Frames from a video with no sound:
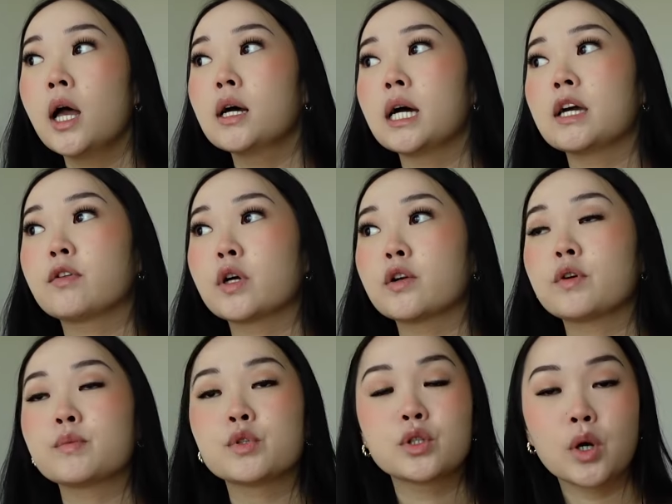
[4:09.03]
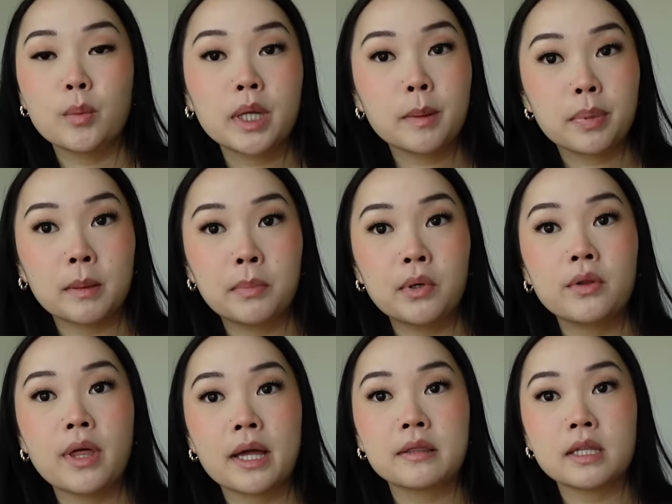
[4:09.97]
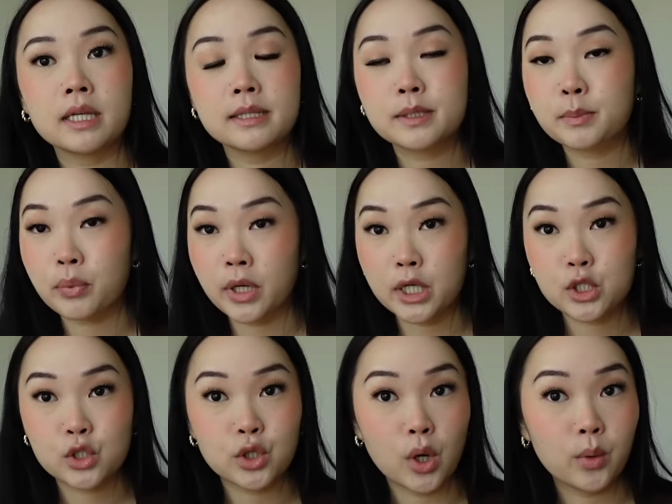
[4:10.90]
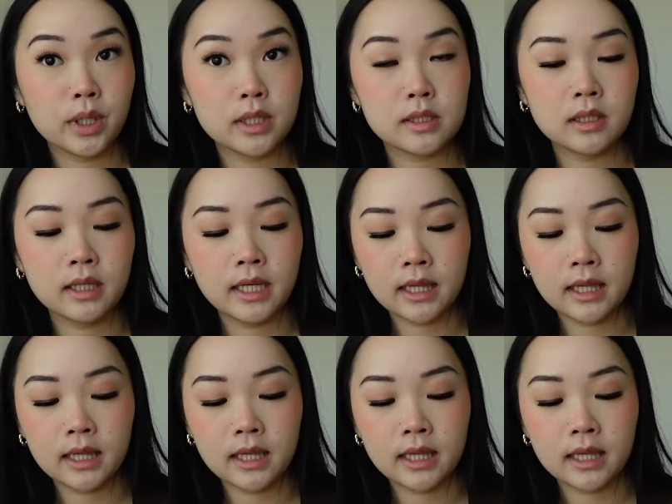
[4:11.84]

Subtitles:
I've heard from so many people that these break so easily.